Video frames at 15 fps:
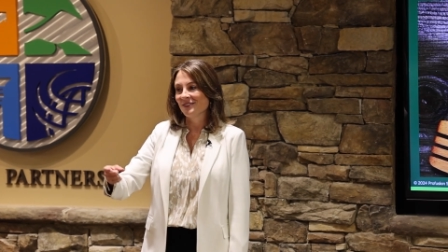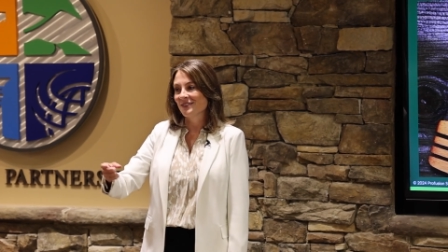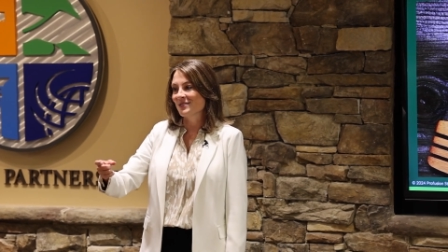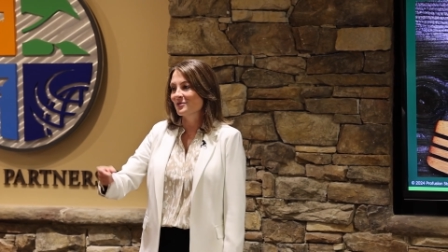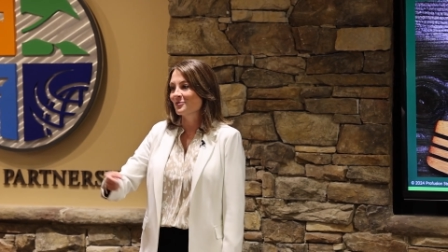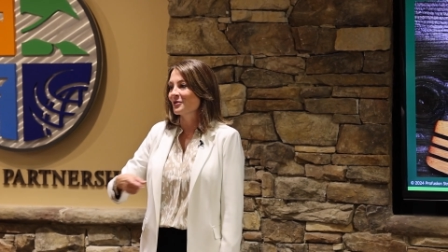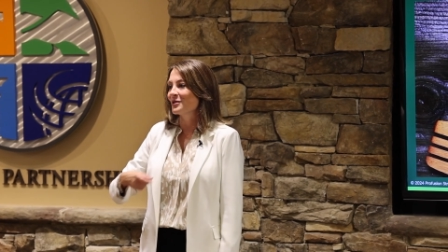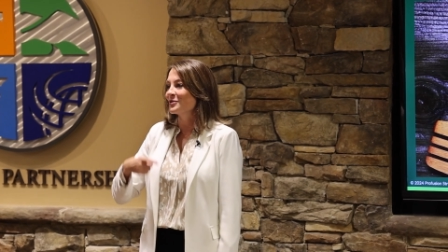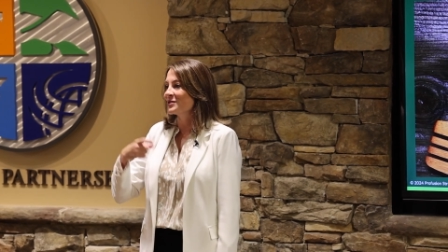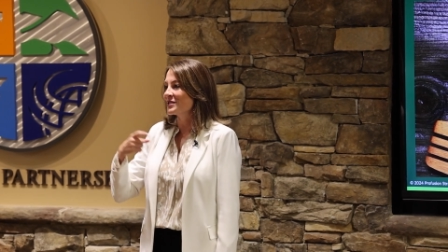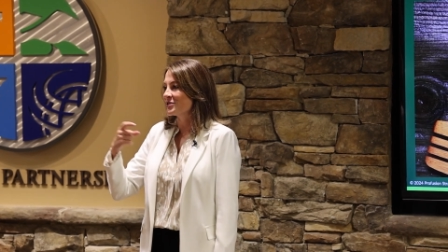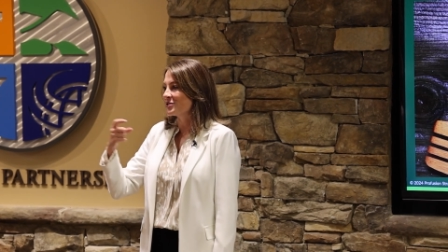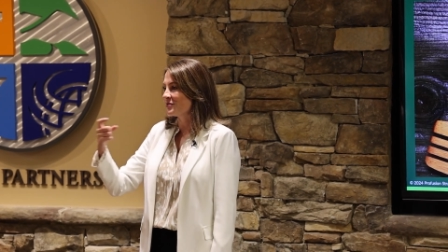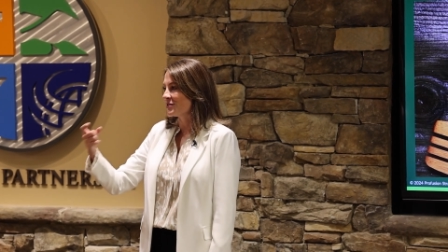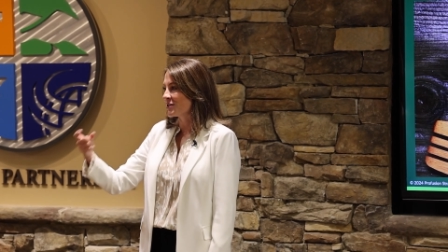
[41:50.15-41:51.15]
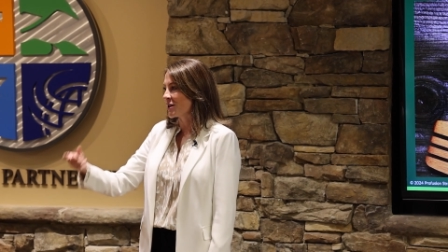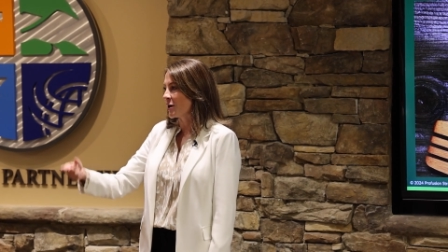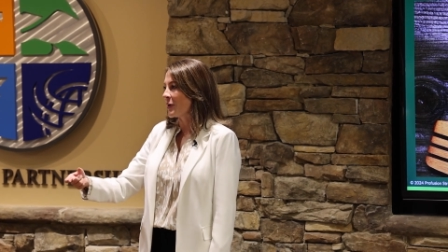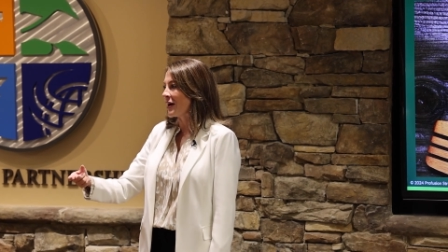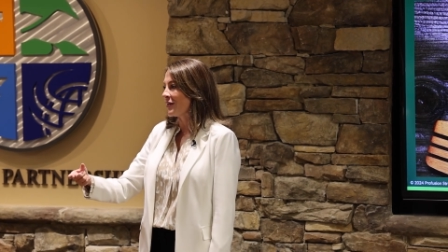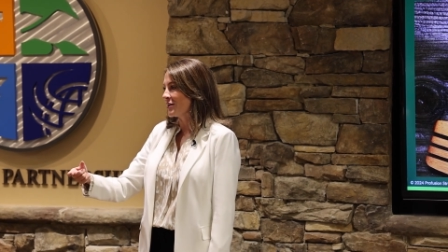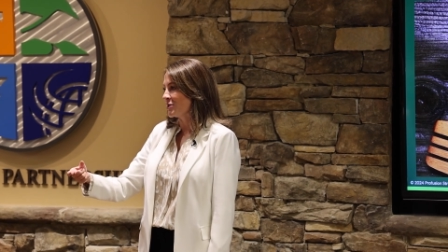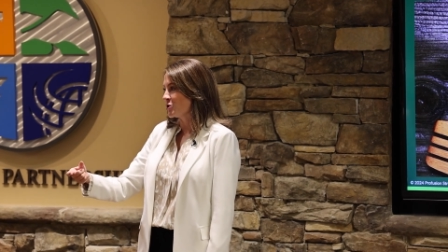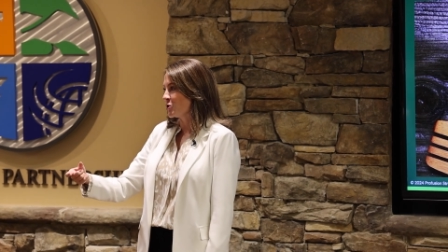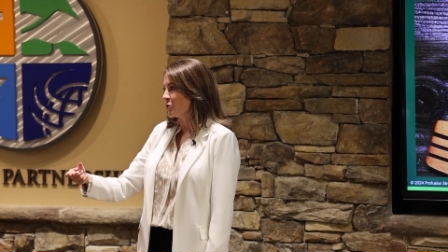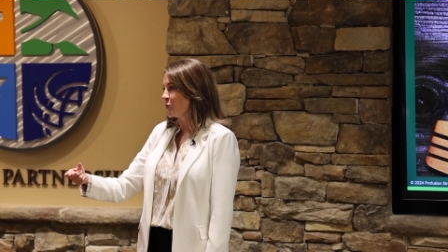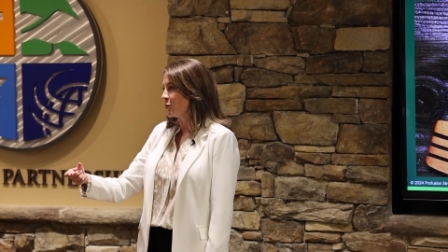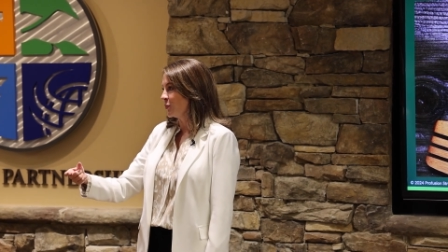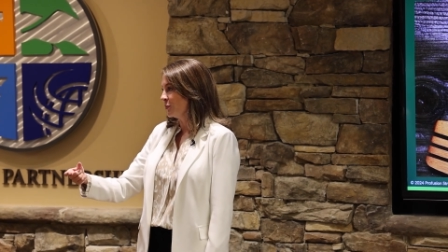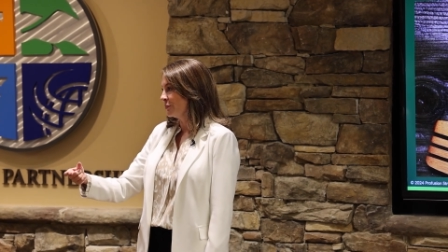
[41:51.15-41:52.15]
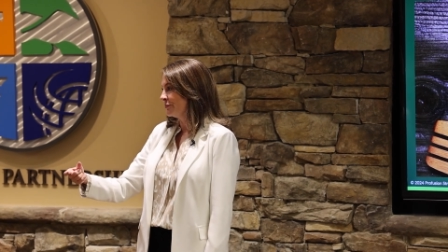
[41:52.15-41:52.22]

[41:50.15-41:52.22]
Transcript: This is one of those things you have to go out and do,